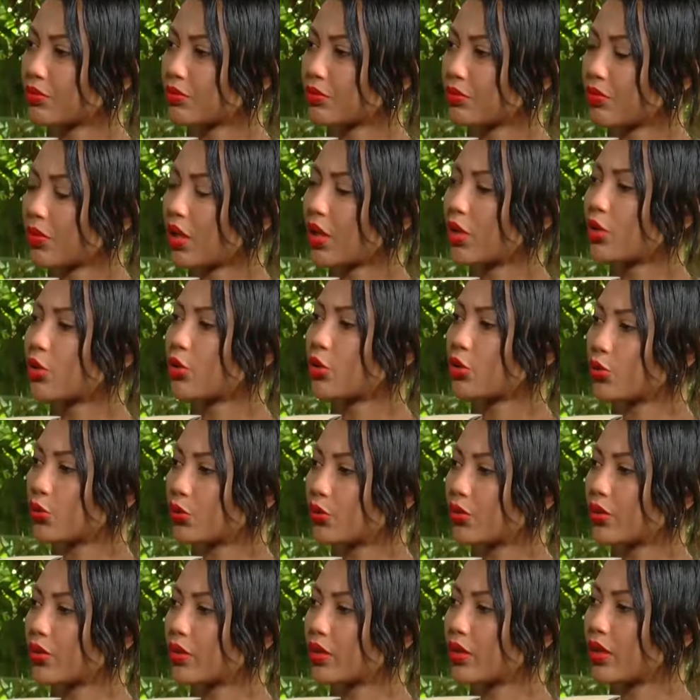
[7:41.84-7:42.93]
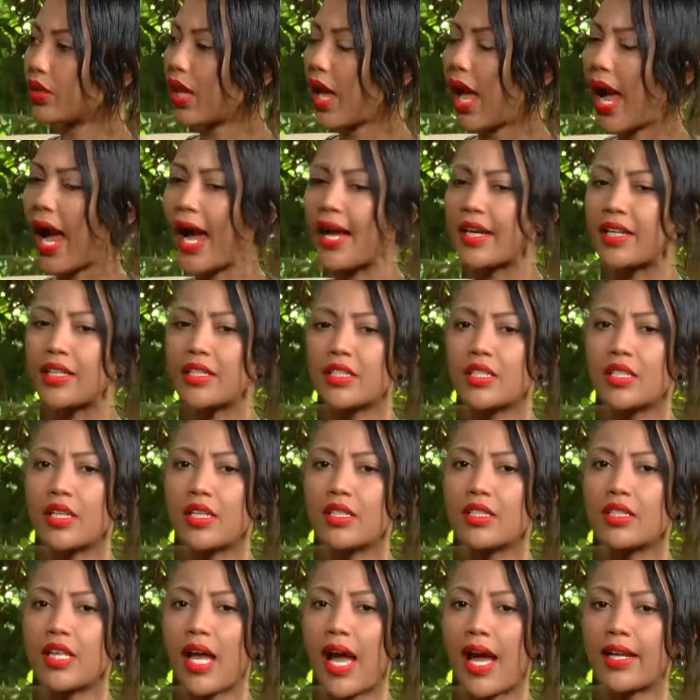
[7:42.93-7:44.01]
They do. And
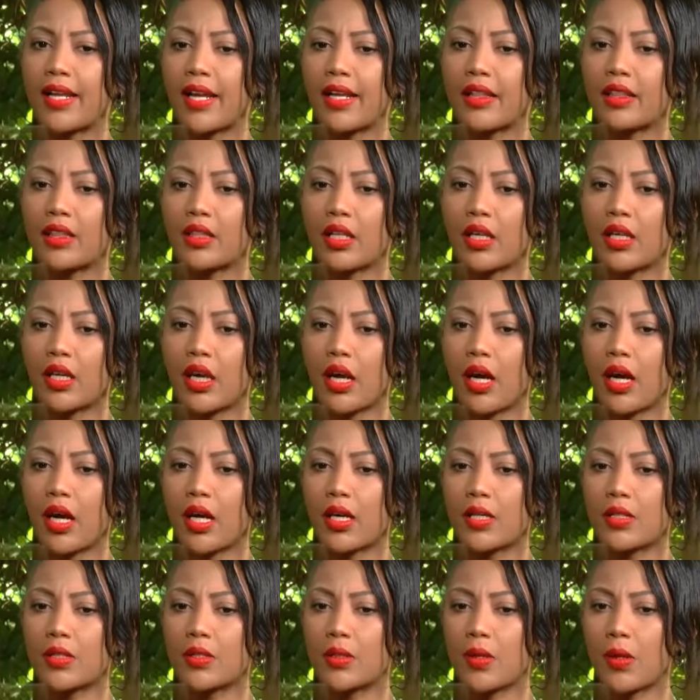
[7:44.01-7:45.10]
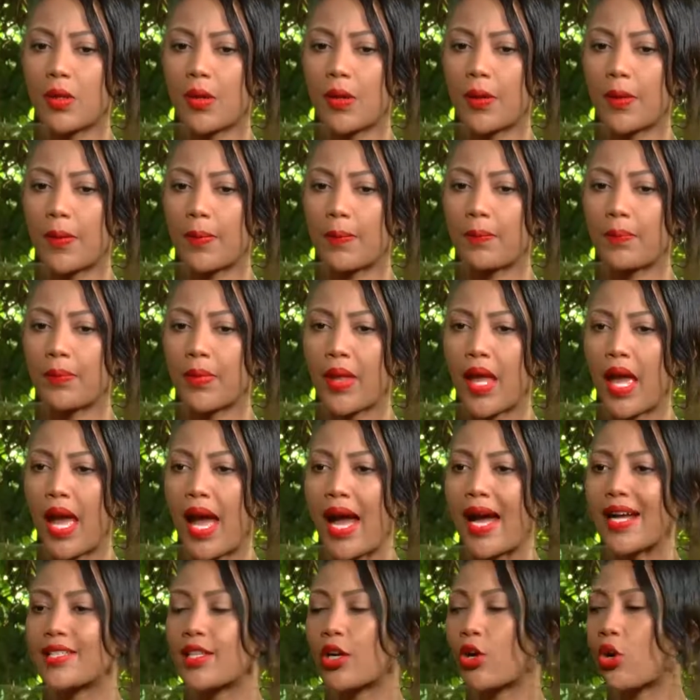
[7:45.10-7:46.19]
and I think as
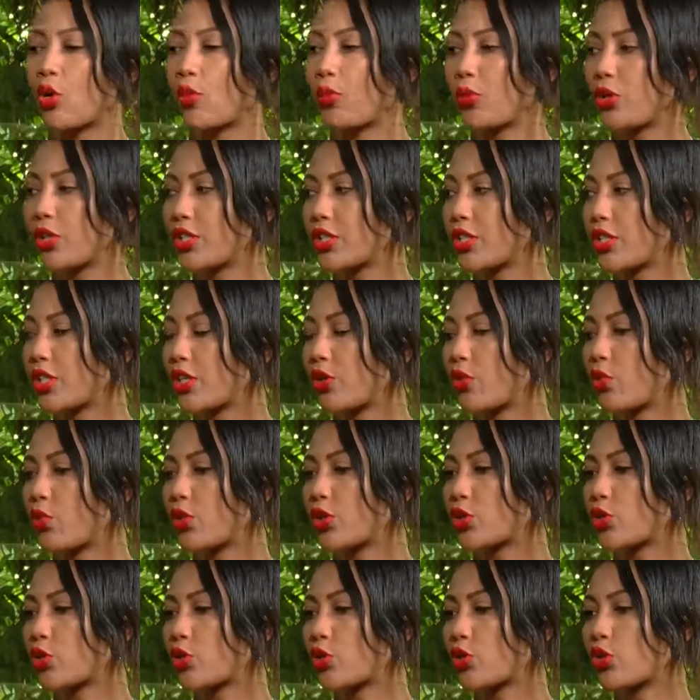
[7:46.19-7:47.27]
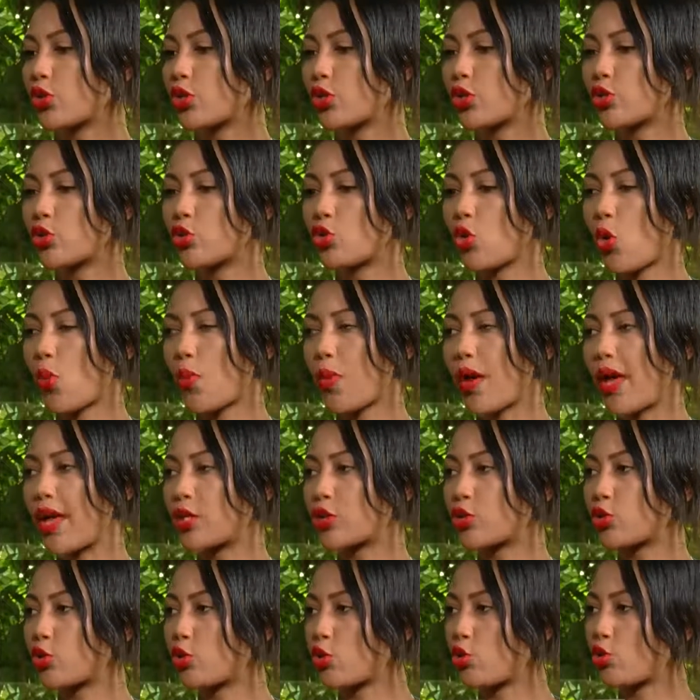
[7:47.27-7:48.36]
a community, we should stop
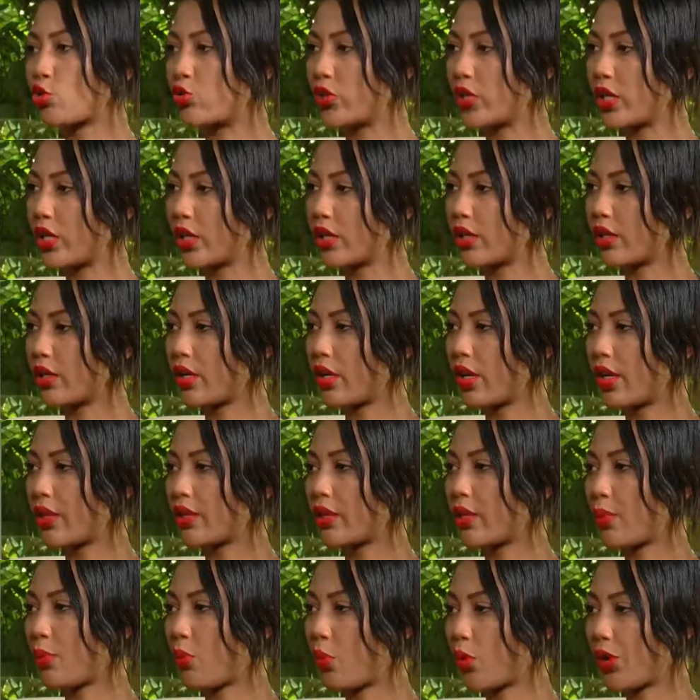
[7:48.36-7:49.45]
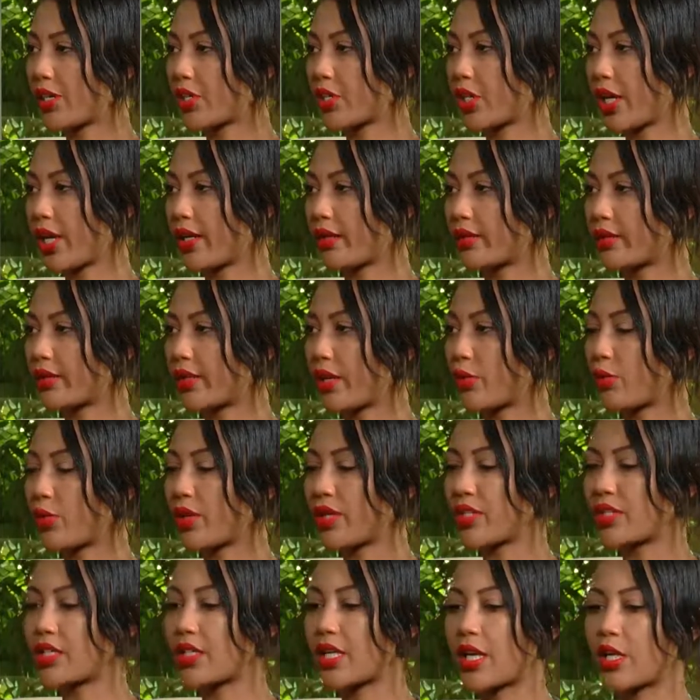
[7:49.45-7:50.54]
excusing the boy child. Like we
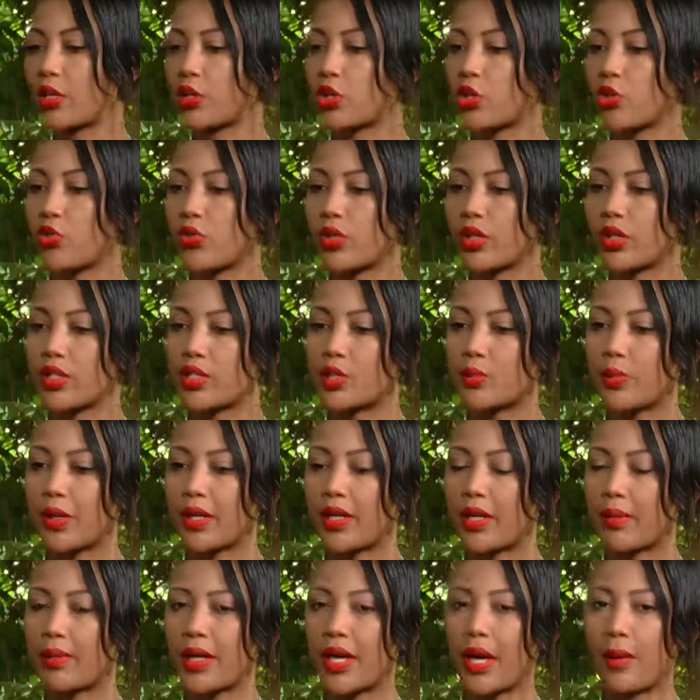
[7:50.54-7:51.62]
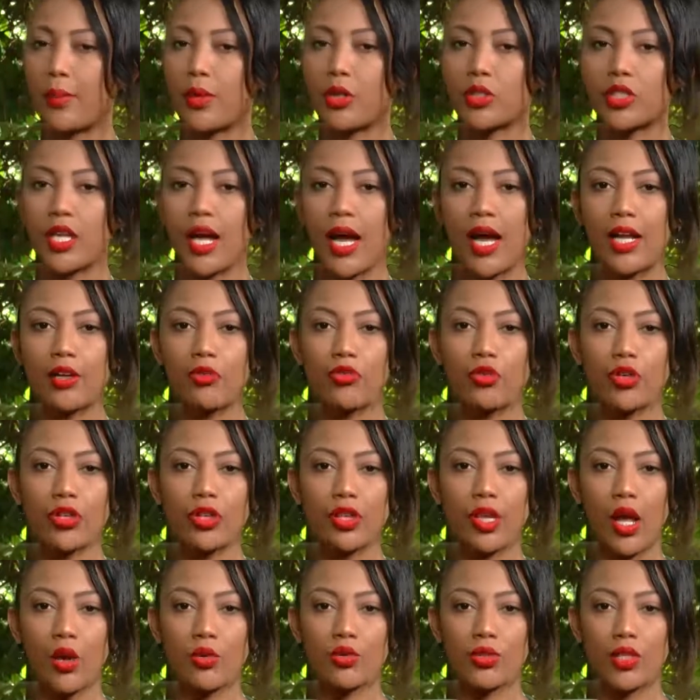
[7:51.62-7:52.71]
are saying, during this pandemic, about
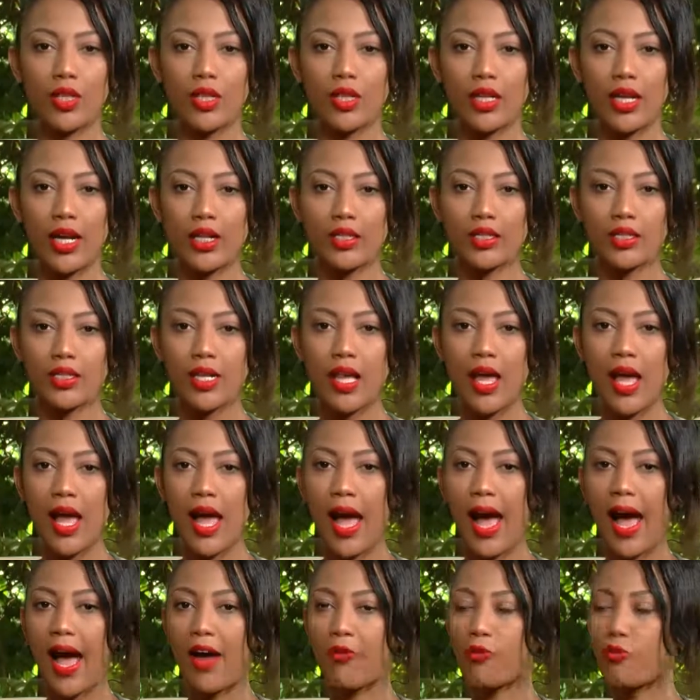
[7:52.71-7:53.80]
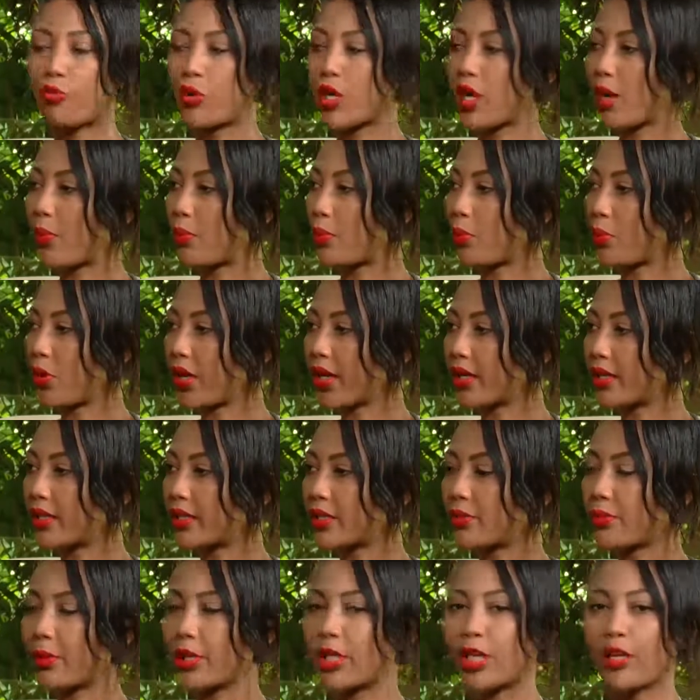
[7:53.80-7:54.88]
100,000 girls have become
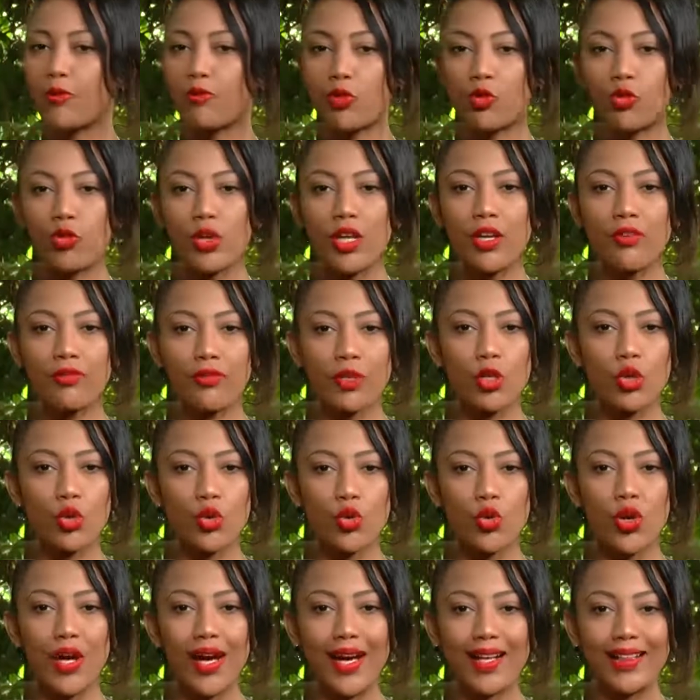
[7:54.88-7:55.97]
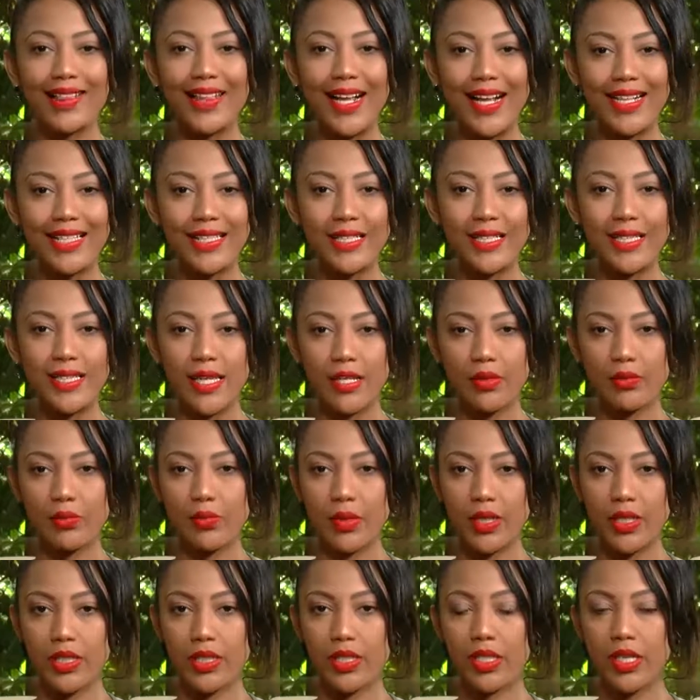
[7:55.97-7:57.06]
pregnant. But if you even look at that
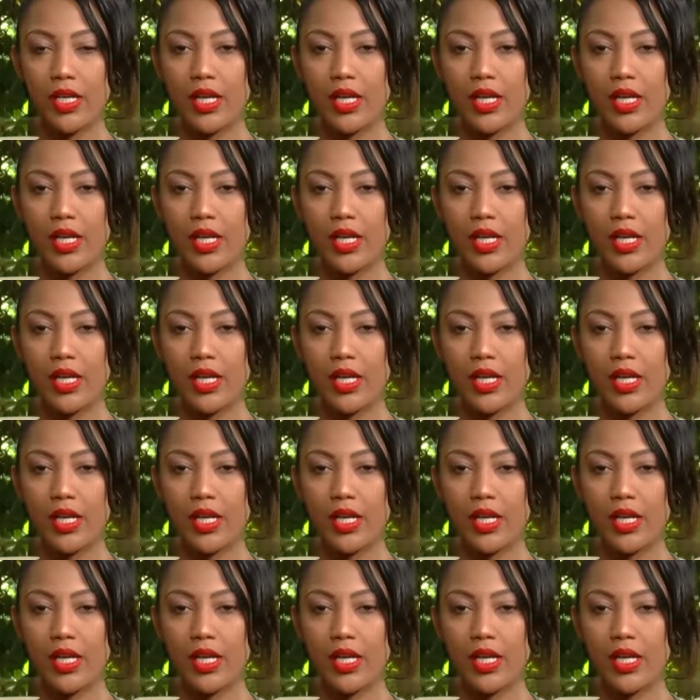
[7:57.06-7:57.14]
statement,